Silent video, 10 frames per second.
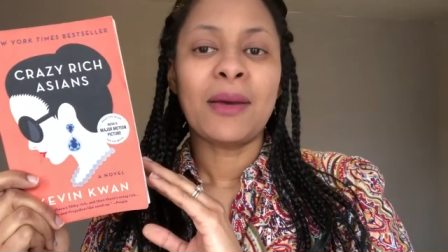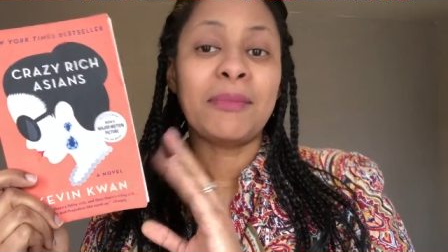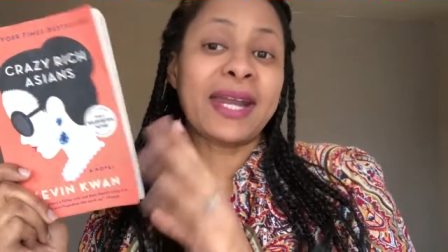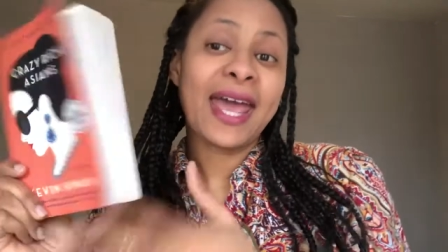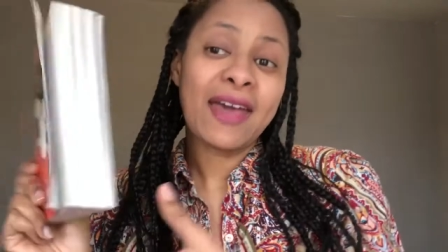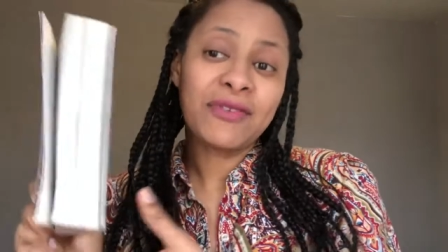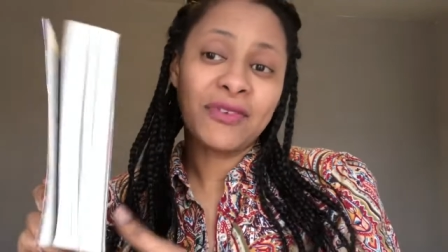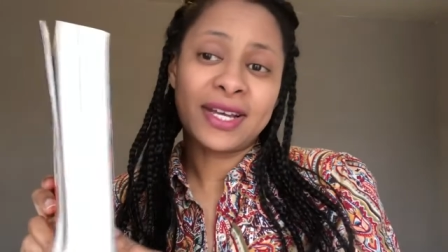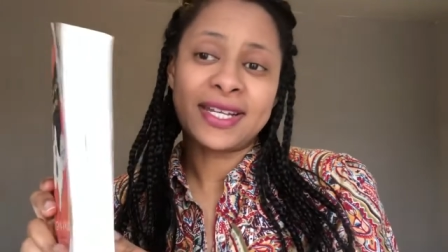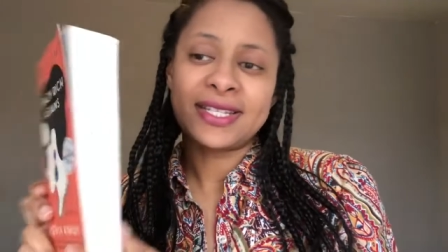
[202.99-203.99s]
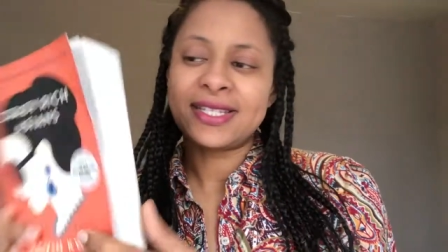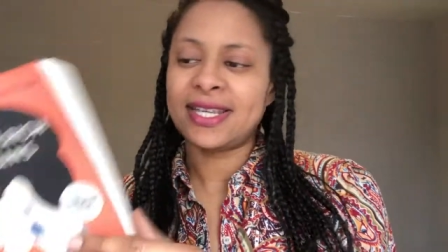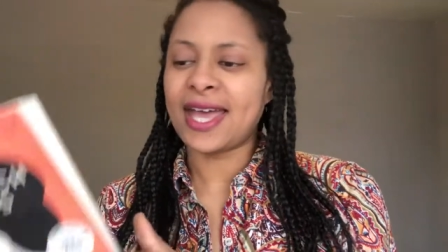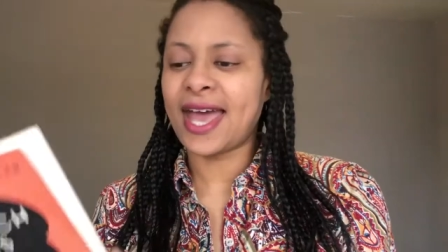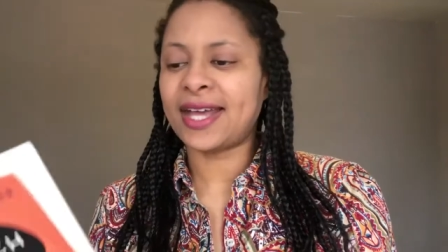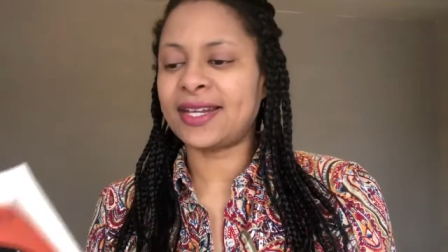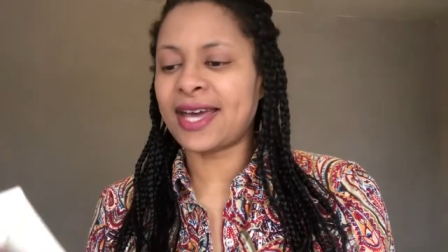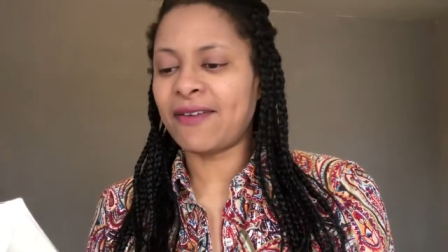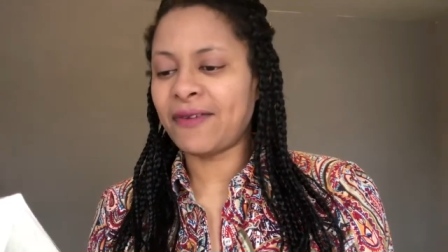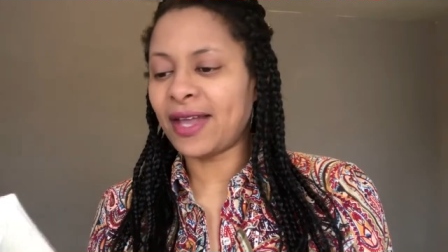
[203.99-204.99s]
But I haven't read it and
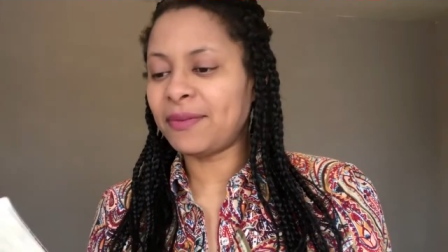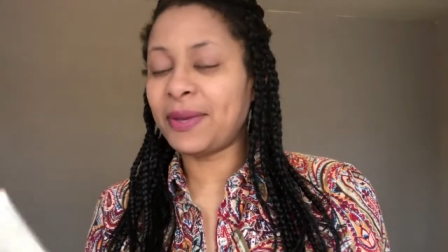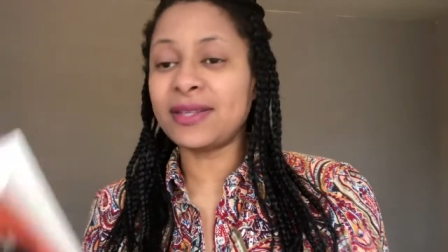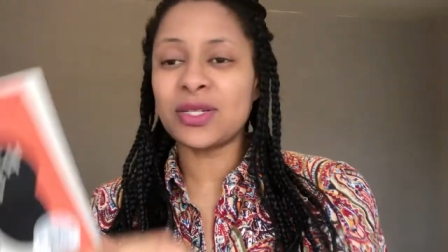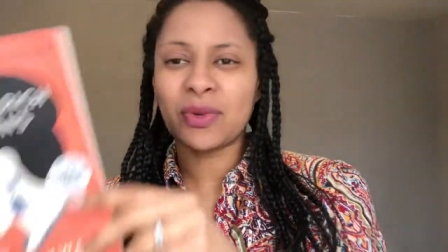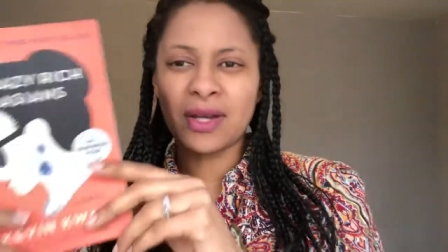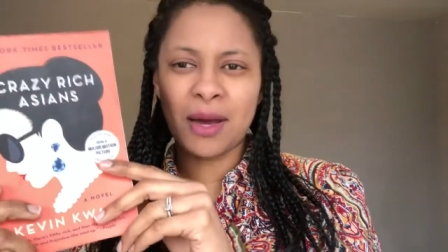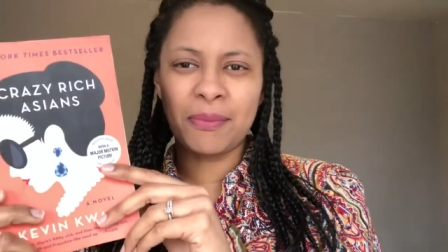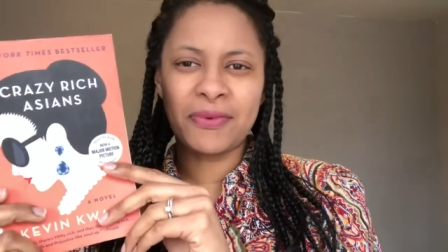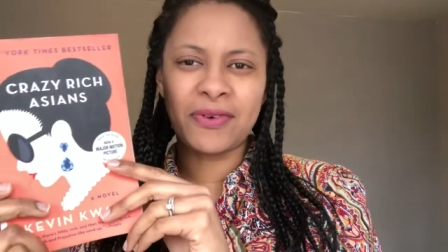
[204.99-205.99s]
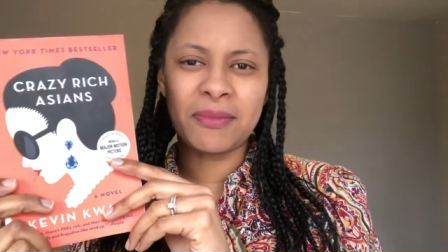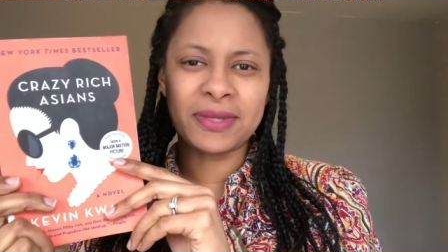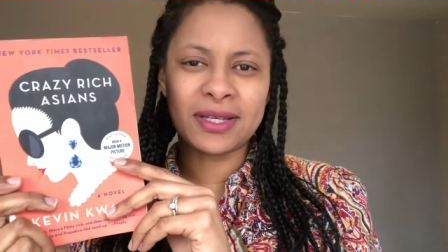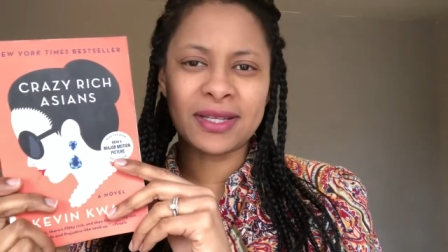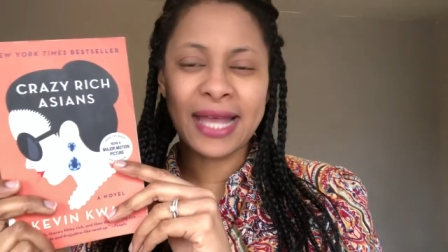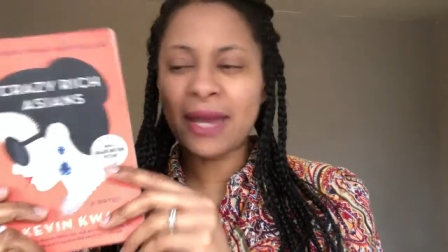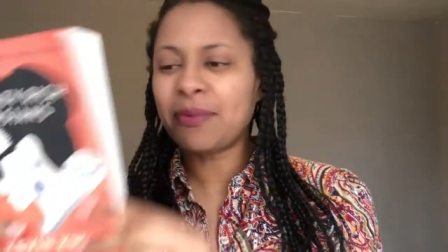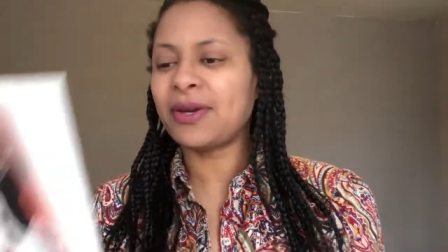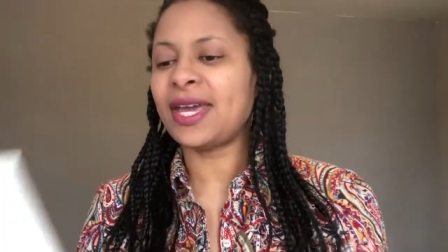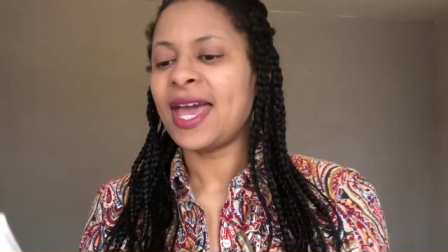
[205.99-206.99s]
I finally picked this one up from the
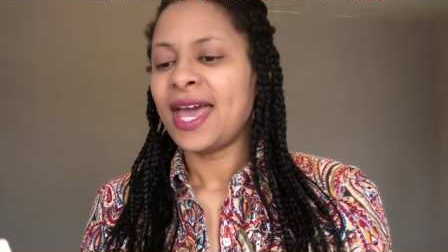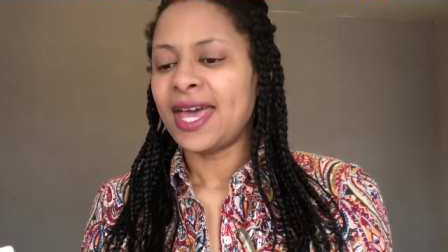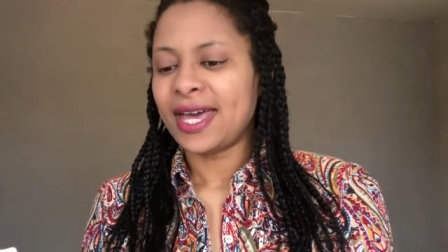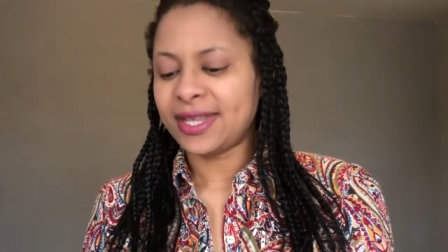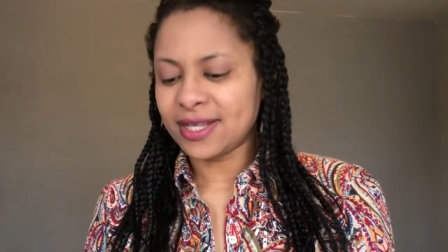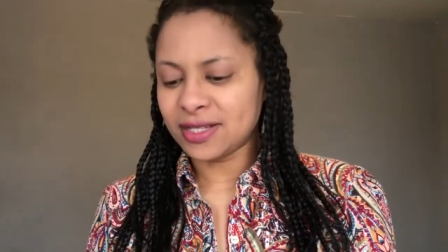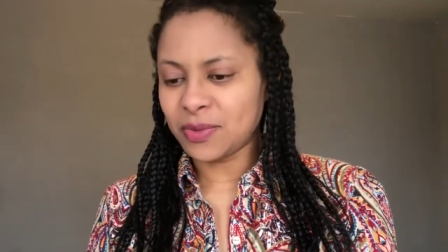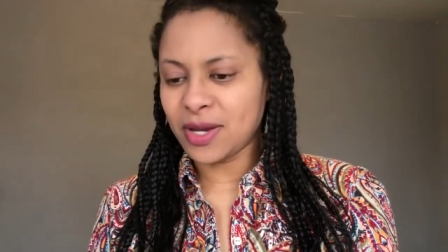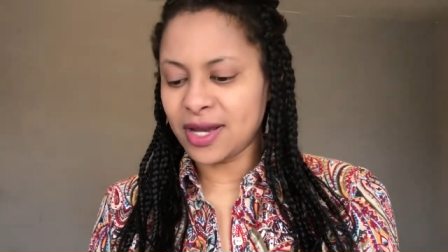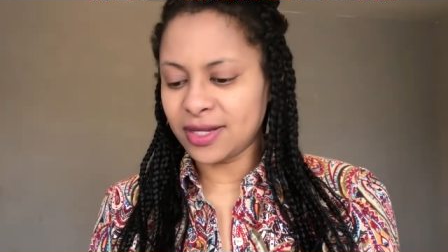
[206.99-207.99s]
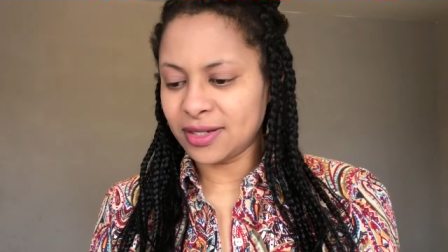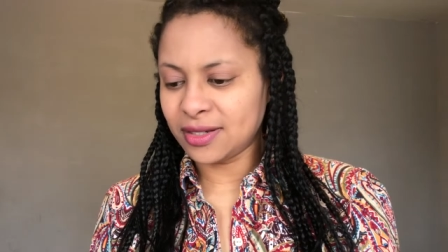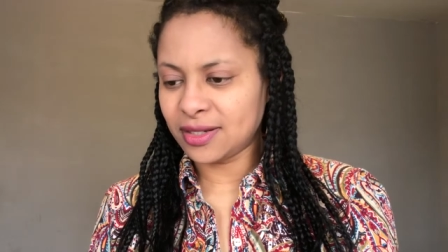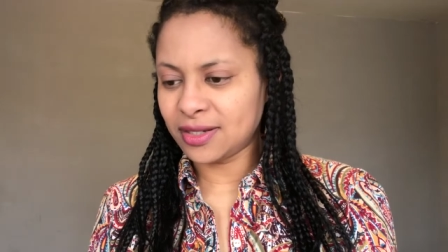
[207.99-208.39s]
library. And this one,